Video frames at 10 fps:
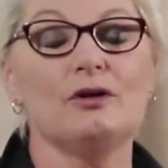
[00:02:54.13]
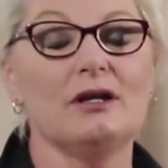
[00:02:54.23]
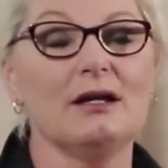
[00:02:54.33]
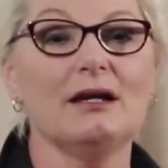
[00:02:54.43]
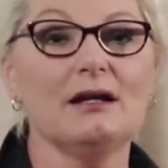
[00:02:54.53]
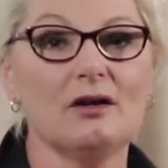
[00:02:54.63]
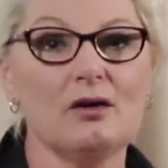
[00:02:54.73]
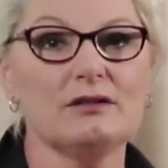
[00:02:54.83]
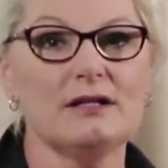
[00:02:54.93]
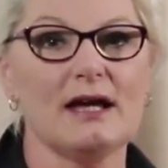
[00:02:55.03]
You can get in
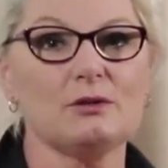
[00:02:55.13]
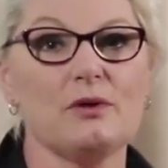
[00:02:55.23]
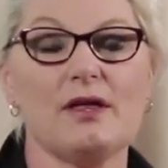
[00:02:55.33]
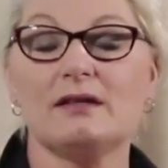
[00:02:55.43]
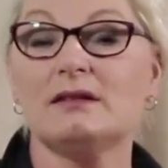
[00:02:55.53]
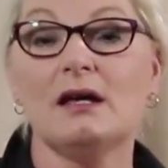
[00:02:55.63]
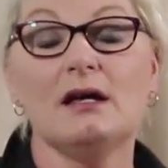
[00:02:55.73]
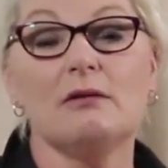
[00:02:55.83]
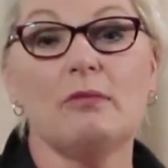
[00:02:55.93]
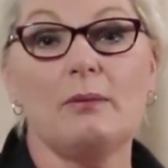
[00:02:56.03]
contact with us,
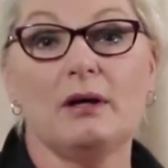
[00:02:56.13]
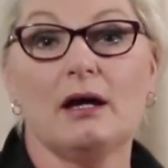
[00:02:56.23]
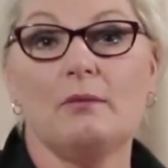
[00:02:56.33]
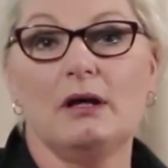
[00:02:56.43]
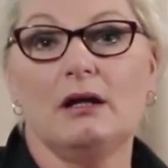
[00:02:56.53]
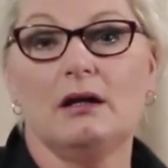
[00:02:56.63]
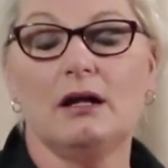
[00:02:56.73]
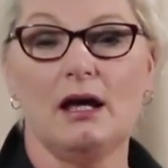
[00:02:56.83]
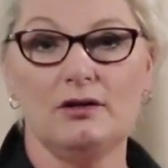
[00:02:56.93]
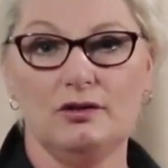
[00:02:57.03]
maybe come in
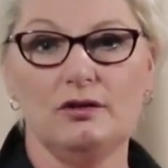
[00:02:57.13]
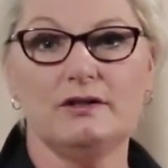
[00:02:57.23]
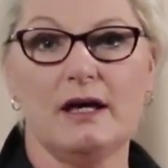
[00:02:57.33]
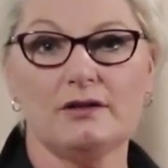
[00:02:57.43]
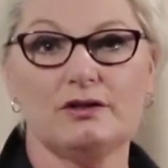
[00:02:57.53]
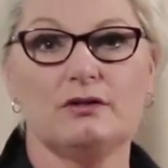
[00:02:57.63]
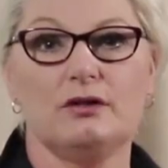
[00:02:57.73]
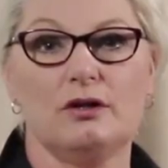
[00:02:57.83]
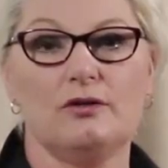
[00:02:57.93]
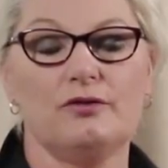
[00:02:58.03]
and use our
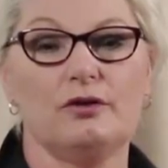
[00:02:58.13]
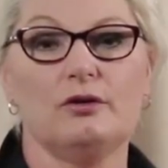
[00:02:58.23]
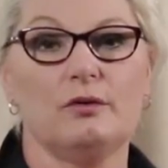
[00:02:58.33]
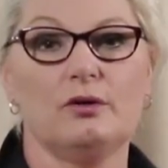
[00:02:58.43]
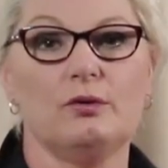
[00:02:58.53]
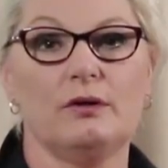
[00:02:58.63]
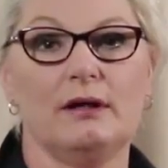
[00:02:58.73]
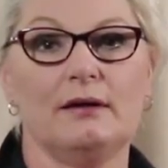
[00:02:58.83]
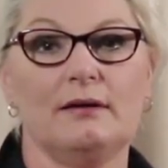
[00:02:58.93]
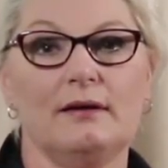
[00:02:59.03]
studio for your
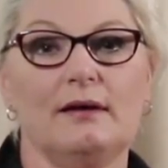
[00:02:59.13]
recording.